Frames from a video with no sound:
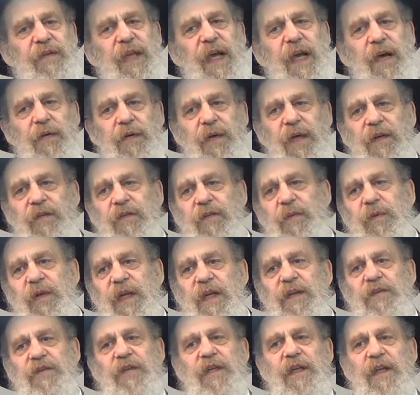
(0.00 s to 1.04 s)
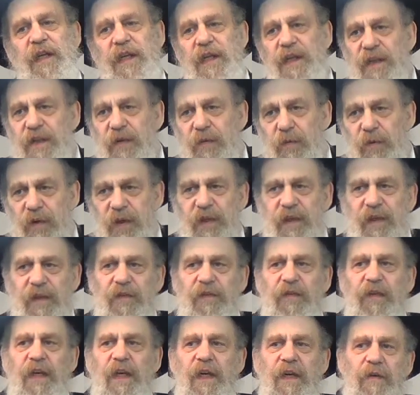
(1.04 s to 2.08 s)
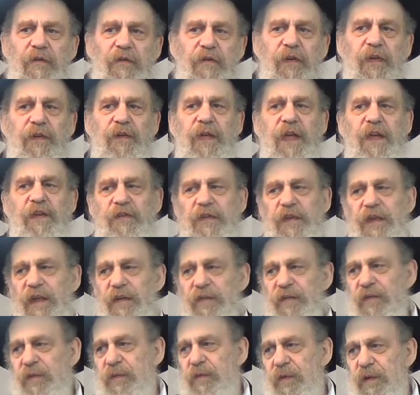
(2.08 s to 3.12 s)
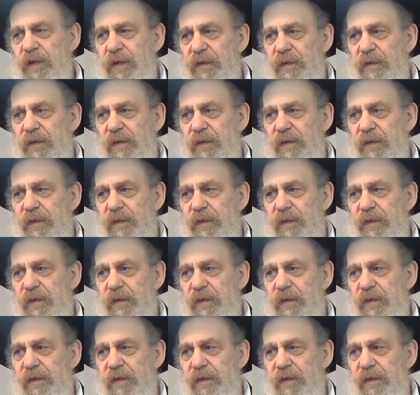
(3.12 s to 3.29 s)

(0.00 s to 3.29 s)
and how he has to be educated and what his foundation has to be.